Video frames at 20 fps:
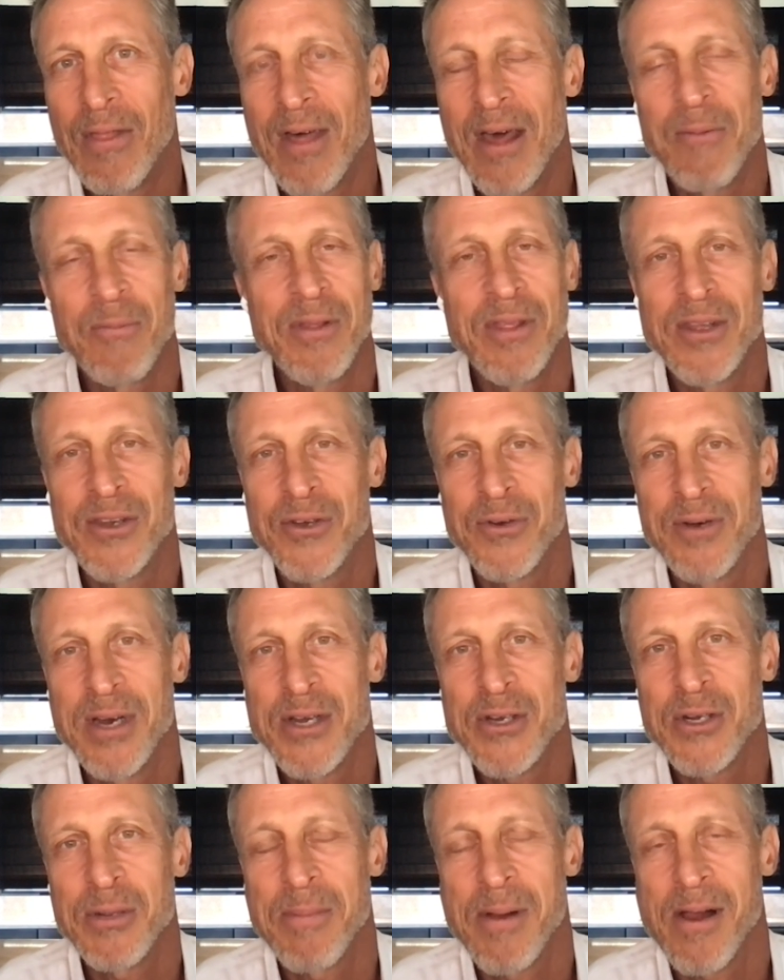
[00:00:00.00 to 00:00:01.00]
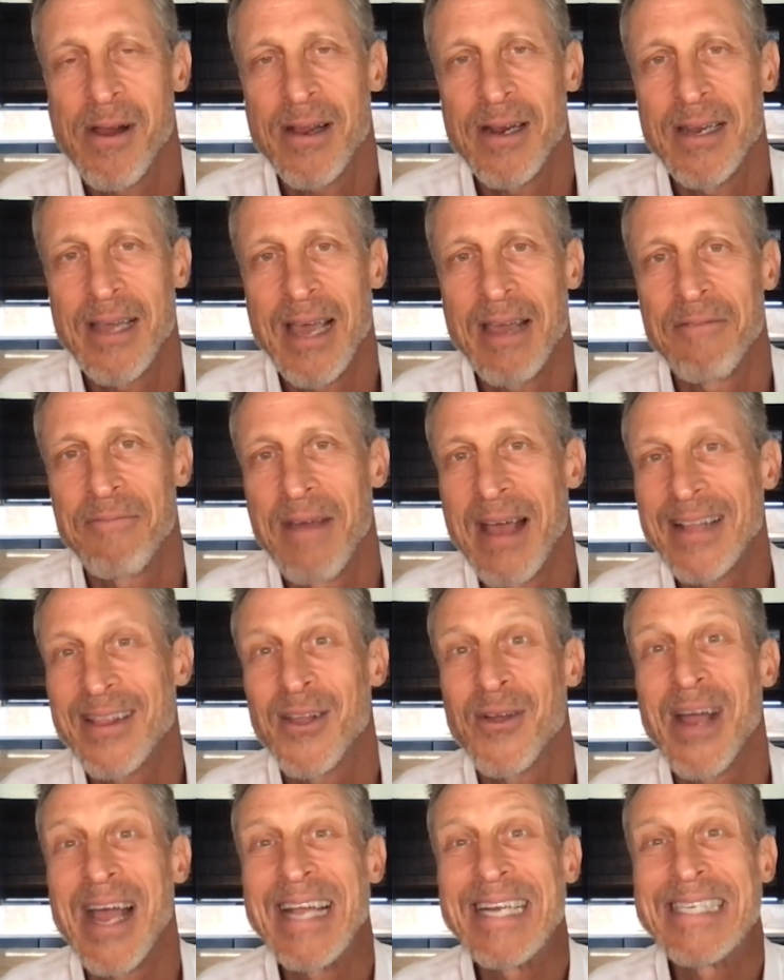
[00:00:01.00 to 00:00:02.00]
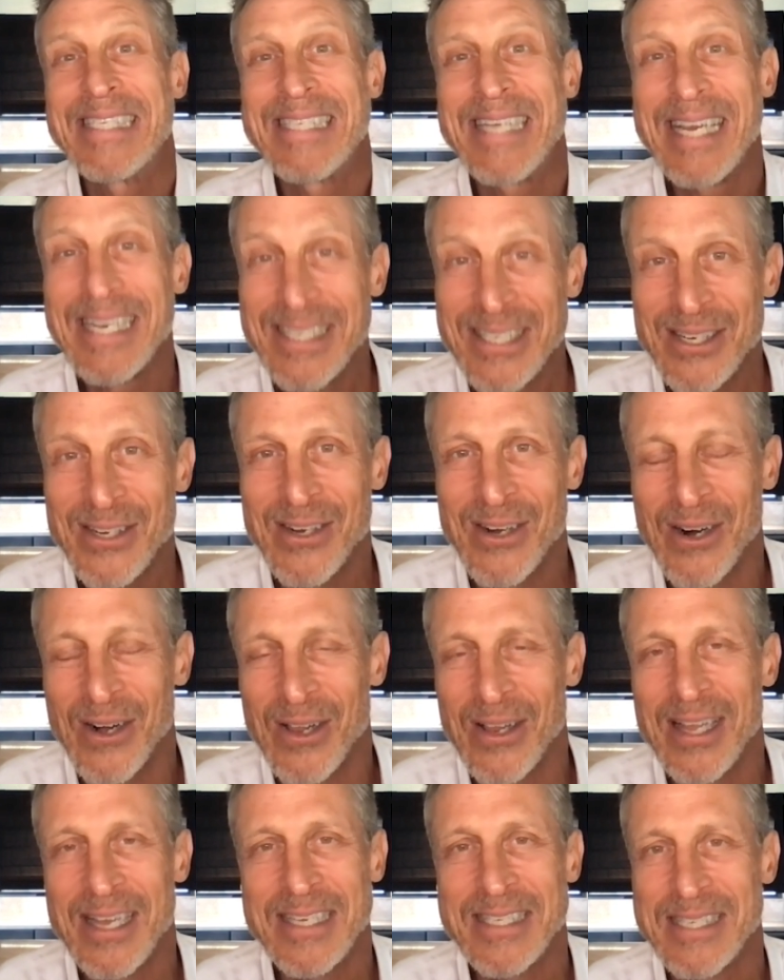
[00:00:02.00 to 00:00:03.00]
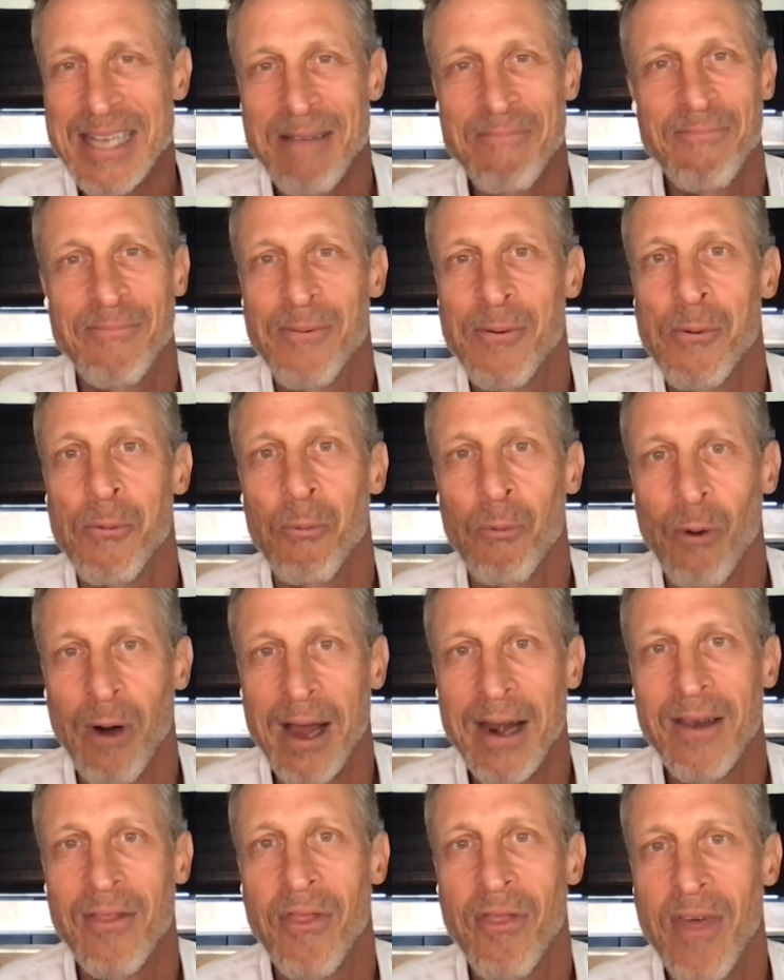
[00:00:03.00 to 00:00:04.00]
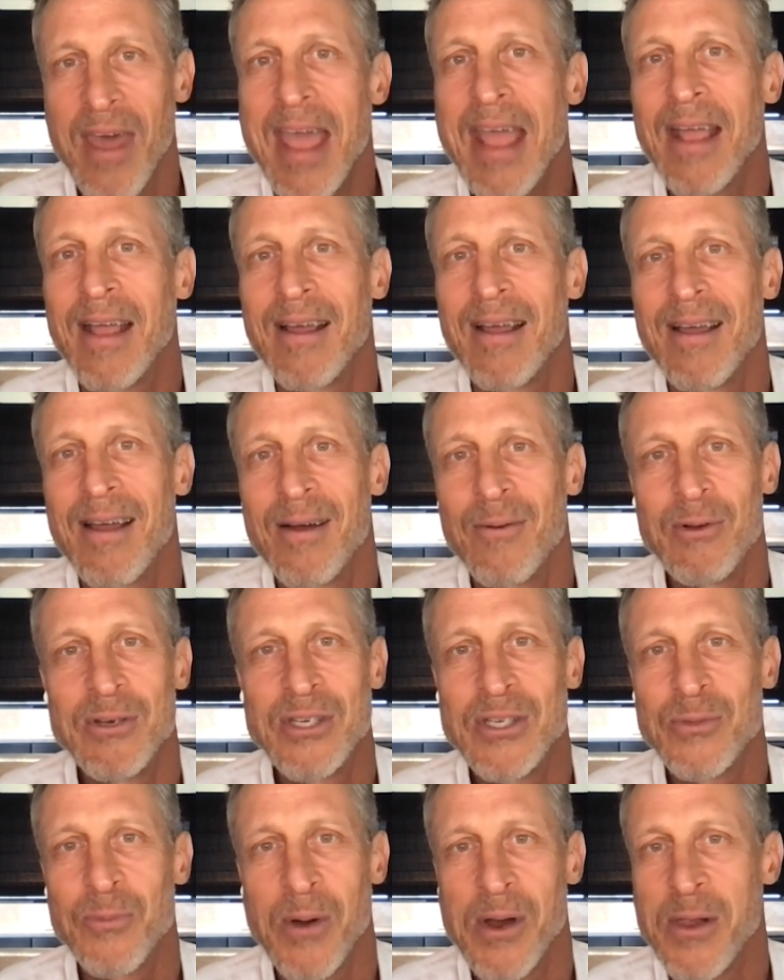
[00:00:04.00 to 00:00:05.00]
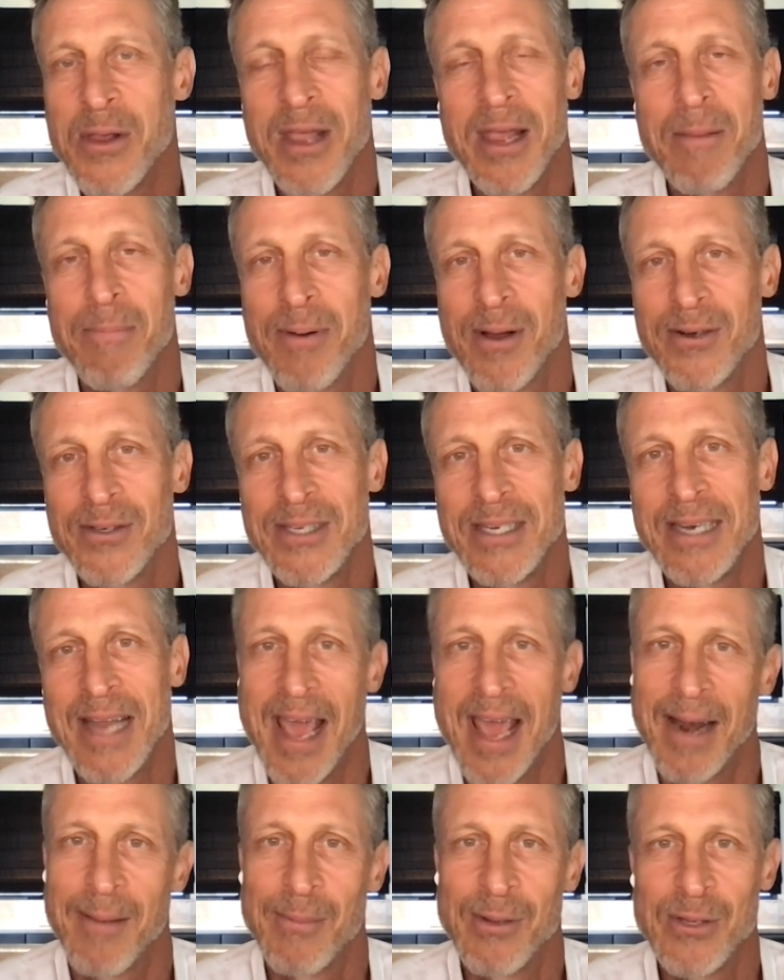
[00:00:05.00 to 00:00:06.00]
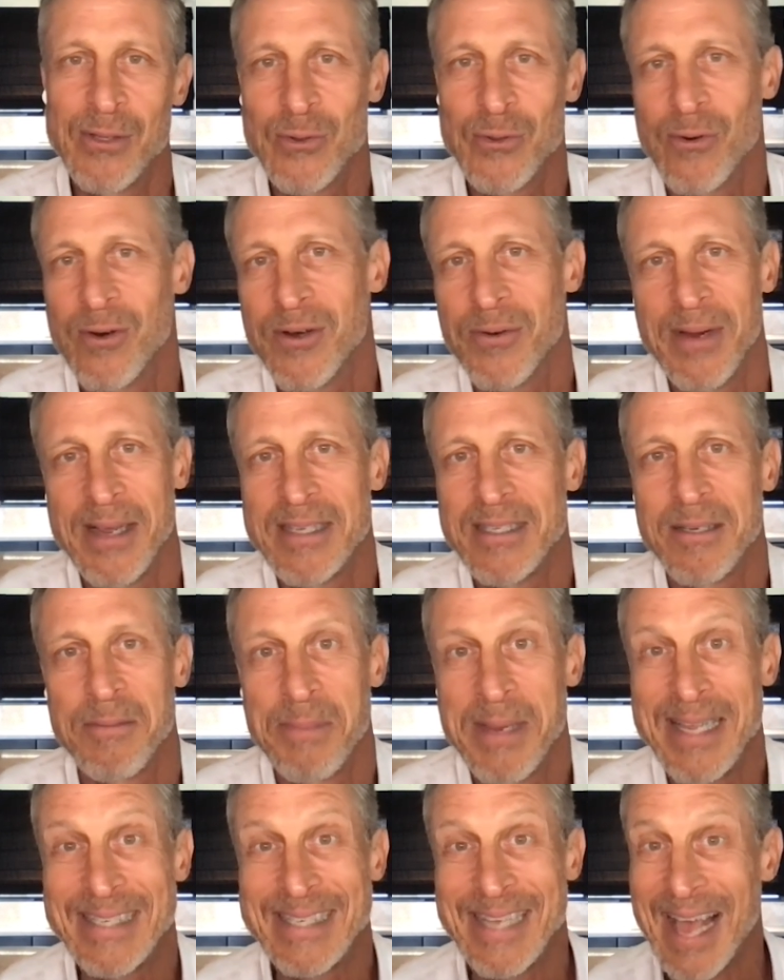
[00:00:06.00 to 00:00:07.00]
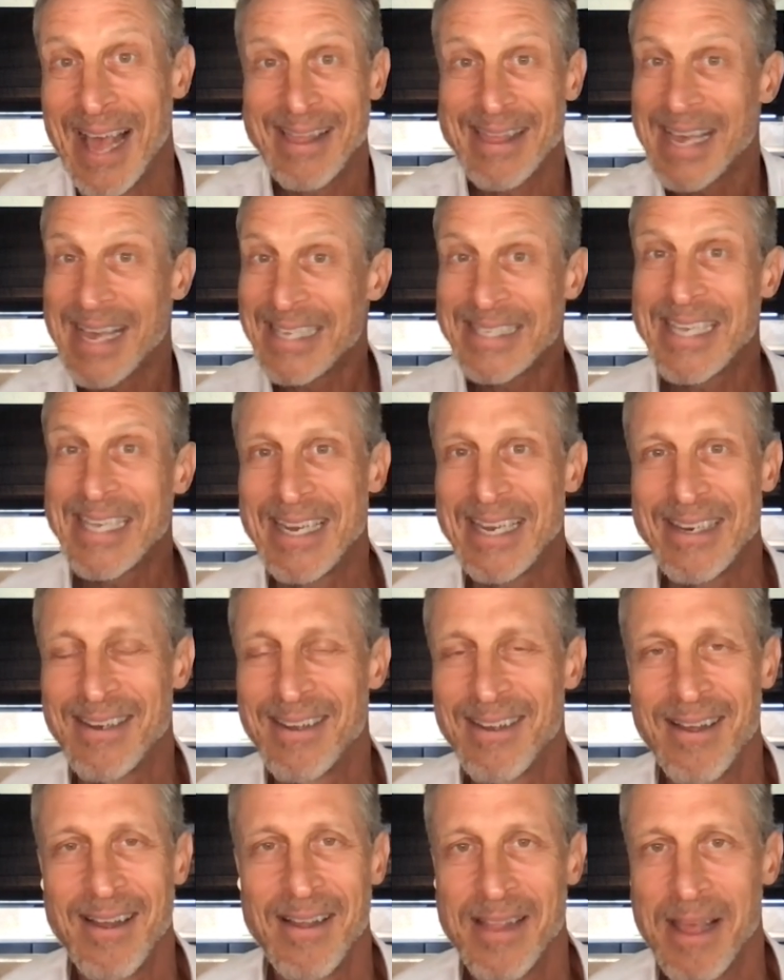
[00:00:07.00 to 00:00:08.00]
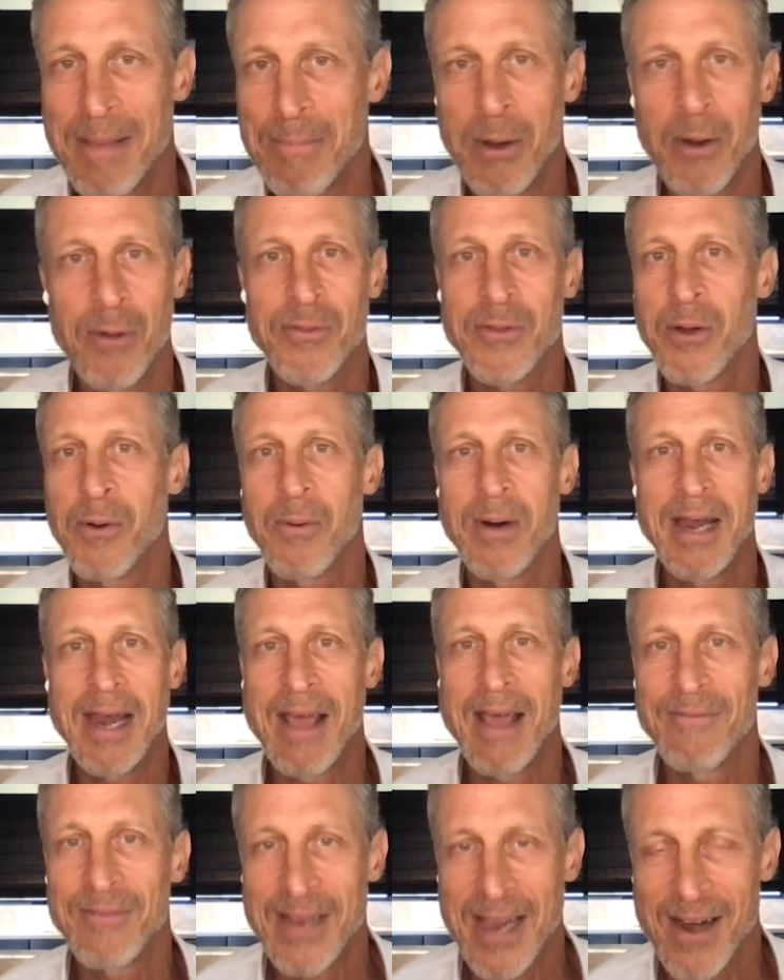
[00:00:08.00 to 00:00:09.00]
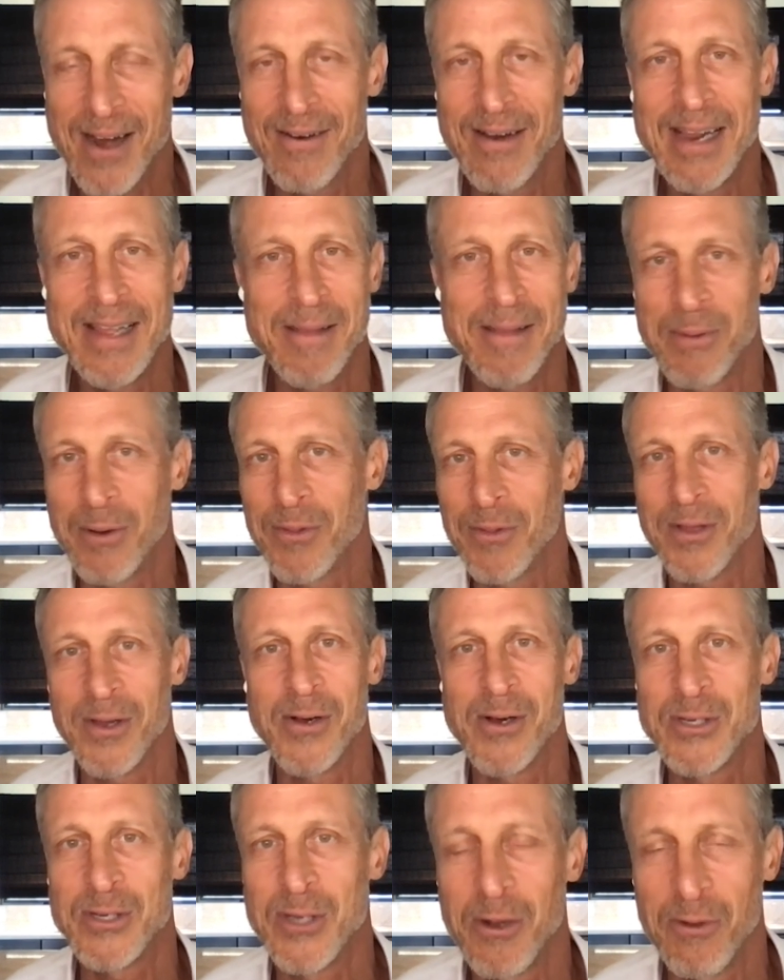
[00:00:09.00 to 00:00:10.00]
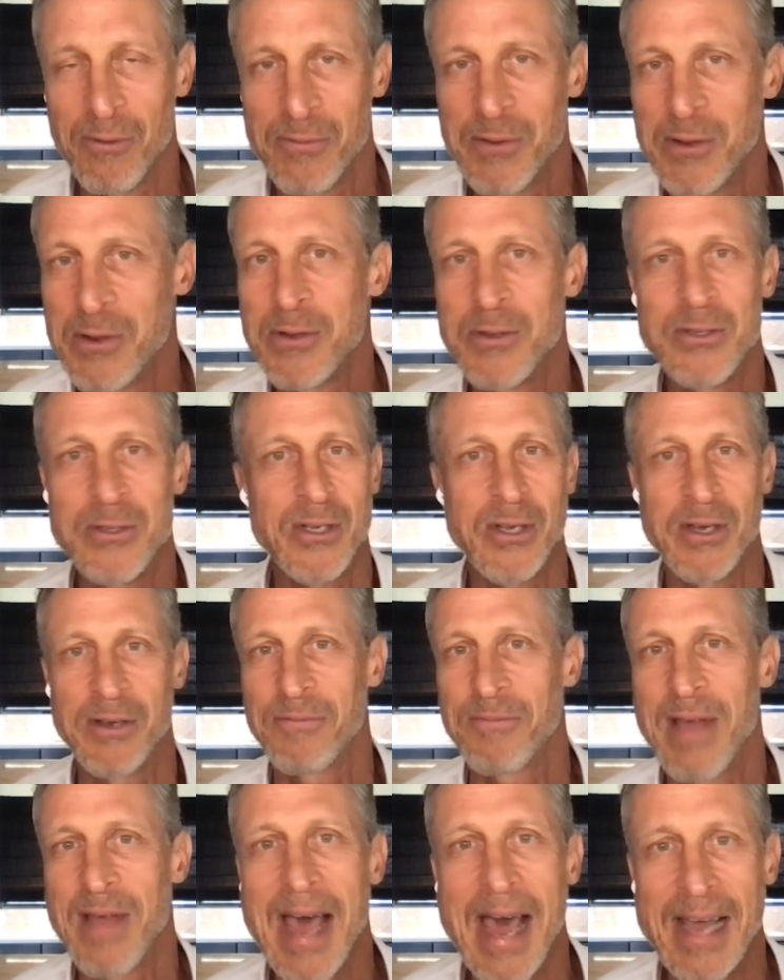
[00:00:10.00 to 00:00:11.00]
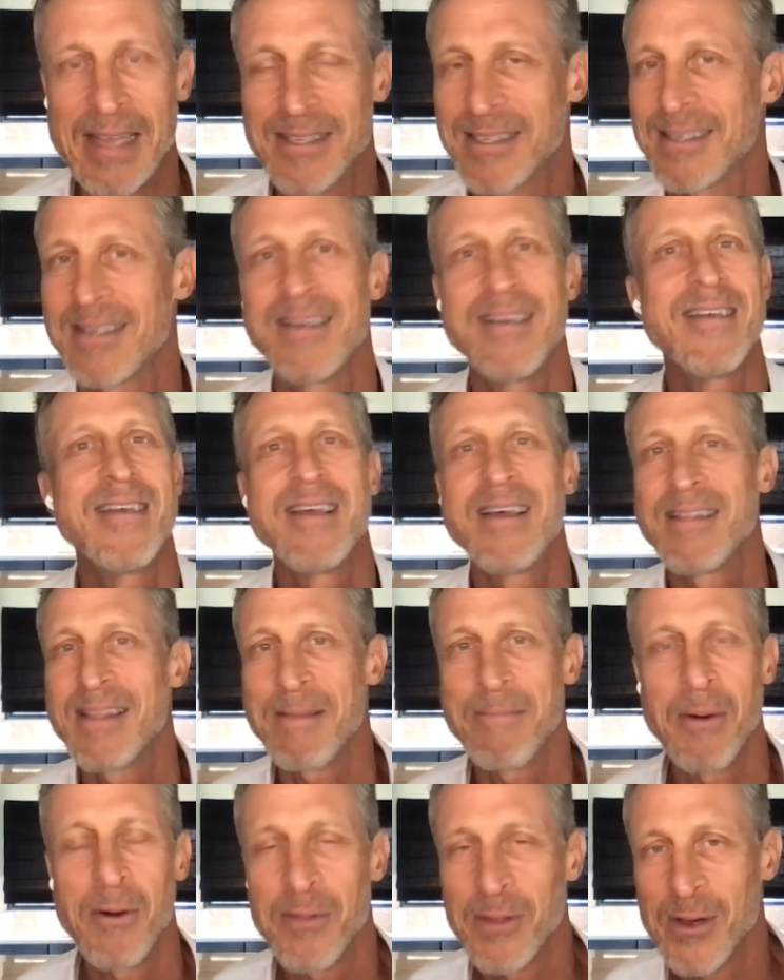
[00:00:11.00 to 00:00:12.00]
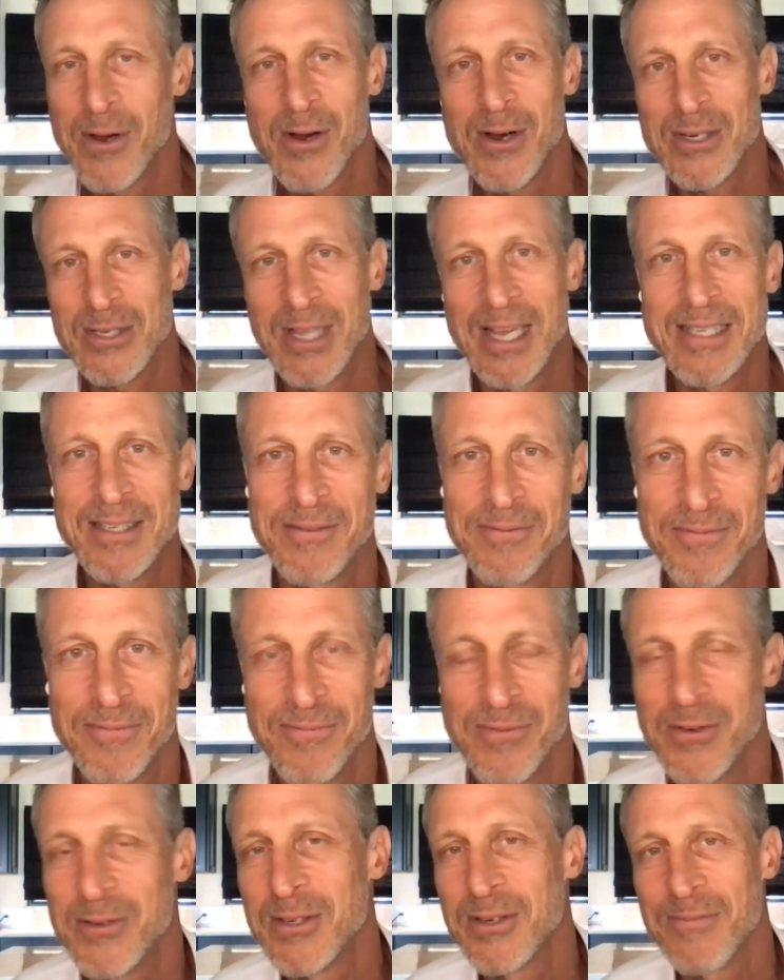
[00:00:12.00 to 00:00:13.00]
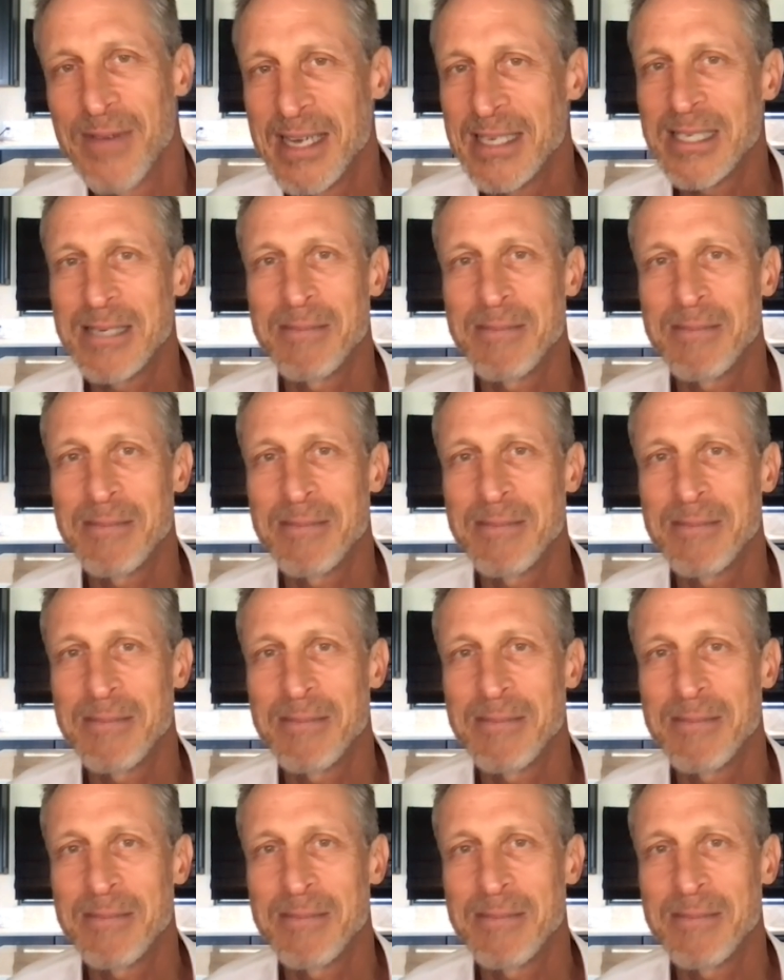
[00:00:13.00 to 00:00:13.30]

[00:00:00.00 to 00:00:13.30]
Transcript: than with the traditional American diet. In fact, they're identical except for yeah. one thing, which is where you get your protein, animals or grains and beans. That's it. They both don't want to have dairy. They both encourage whole foods, good fats. They both encourage lots of fruits and